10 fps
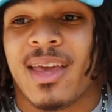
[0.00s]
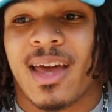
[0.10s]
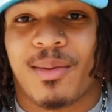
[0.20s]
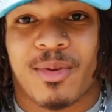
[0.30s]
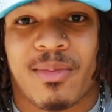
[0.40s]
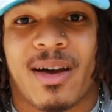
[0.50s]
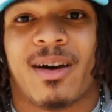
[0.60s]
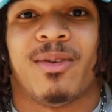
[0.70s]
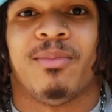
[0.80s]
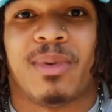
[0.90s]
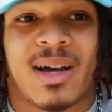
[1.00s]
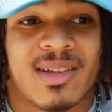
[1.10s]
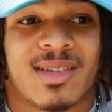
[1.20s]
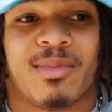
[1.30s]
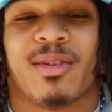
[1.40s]
helping them out, buying
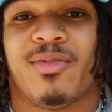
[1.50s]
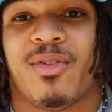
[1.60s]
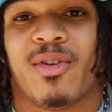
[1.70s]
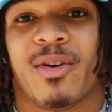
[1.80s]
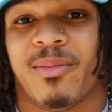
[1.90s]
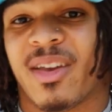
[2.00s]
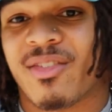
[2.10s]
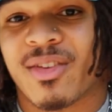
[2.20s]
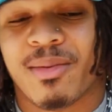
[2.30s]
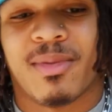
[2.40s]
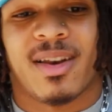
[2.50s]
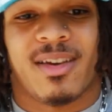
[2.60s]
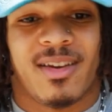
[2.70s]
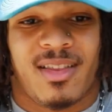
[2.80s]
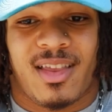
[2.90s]
something for them, giving them
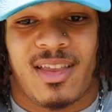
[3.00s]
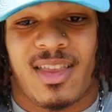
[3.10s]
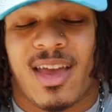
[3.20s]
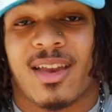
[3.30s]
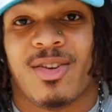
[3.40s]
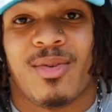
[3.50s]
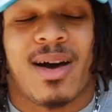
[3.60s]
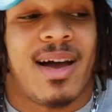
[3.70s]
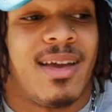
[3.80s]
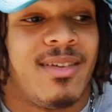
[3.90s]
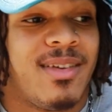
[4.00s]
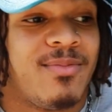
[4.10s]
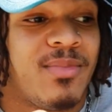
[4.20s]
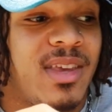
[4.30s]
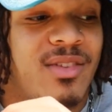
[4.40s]
money, anything like that, do I
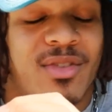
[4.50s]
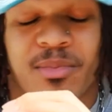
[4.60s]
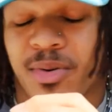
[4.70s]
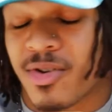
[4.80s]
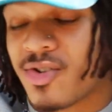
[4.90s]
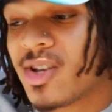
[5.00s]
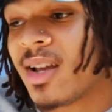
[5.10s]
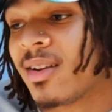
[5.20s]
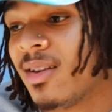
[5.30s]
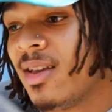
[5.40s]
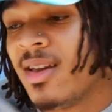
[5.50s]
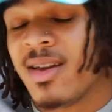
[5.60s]
even project